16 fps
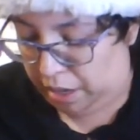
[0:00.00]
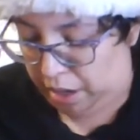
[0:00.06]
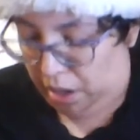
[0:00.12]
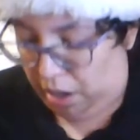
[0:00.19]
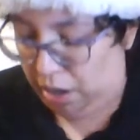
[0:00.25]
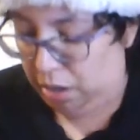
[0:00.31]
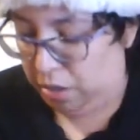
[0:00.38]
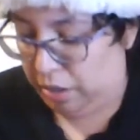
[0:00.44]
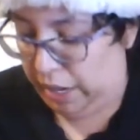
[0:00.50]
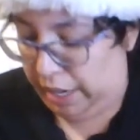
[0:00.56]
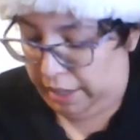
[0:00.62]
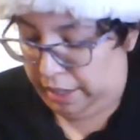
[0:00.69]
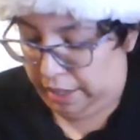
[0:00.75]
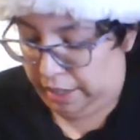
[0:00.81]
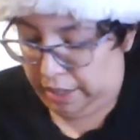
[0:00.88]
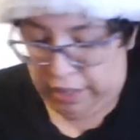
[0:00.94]
Oh,
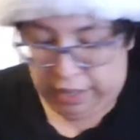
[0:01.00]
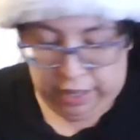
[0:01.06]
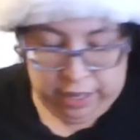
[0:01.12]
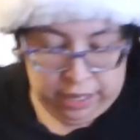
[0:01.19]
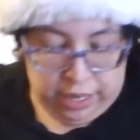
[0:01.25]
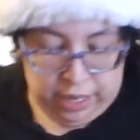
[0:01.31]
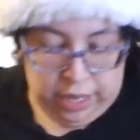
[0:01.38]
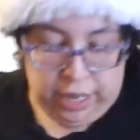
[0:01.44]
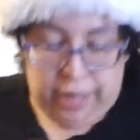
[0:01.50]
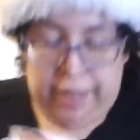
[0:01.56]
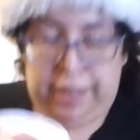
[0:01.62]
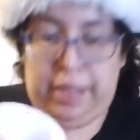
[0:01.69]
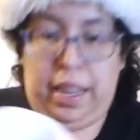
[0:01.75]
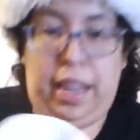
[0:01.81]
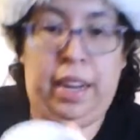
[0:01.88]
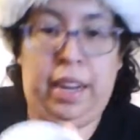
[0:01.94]
and
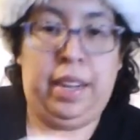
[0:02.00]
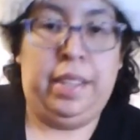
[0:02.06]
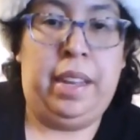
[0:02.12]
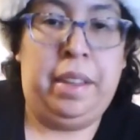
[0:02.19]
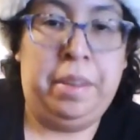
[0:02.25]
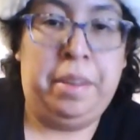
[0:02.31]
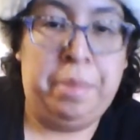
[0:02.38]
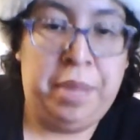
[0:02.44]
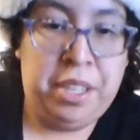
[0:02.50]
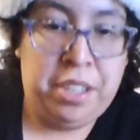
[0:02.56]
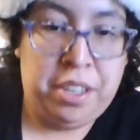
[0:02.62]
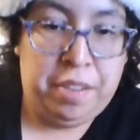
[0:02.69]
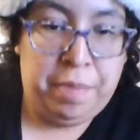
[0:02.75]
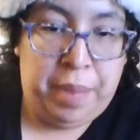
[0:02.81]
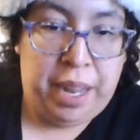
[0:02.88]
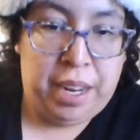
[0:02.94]
inside it says
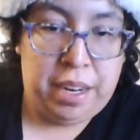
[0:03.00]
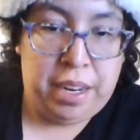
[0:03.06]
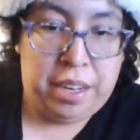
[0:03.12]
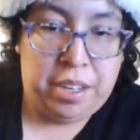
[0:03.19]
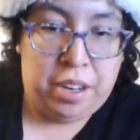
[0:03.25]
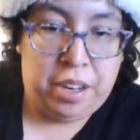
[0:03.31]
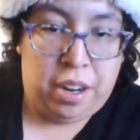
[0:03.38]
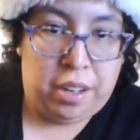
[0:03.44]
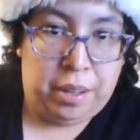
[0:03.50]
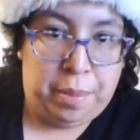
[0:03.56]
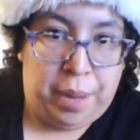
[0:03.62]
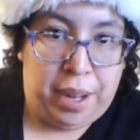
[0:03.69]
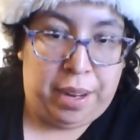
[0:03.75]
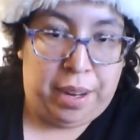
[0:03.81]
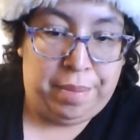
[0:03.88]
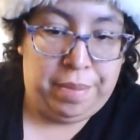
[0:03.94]
Mischief Managed on the
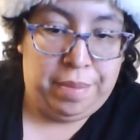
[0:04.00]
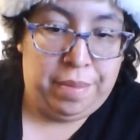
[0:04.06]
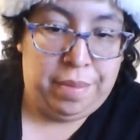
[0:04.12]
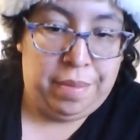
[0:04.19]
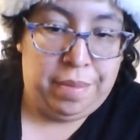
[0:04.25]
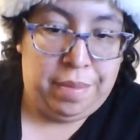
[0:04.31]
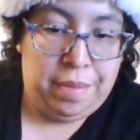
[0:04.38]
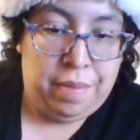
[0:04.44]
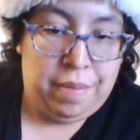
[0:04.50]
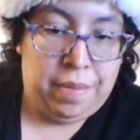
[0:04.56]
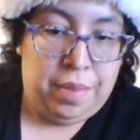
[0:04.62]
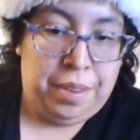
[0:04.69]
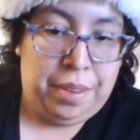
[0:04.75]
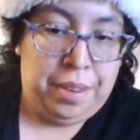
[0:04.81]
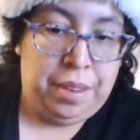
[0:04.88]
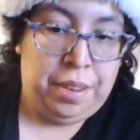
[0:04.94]
bottom.
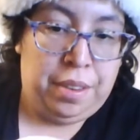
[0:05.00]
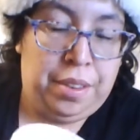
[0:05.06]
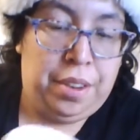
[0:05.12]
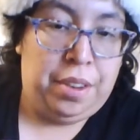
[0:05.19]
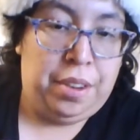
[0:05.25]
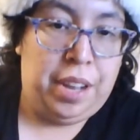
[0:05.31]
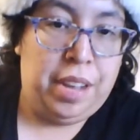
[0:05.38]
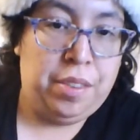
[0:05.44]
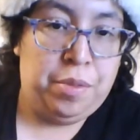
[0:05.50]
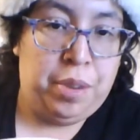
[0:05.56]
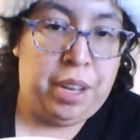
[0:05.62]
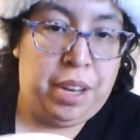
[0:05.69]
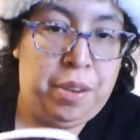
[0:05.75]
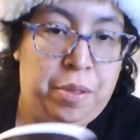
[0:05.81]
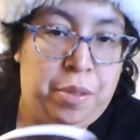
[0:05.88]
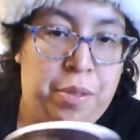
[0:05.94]
So that's
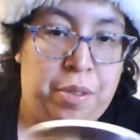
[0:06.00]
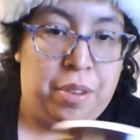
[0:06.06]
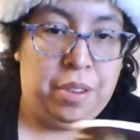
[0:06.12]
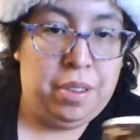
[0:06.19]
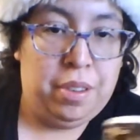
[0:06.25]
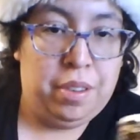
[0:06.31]
really cool.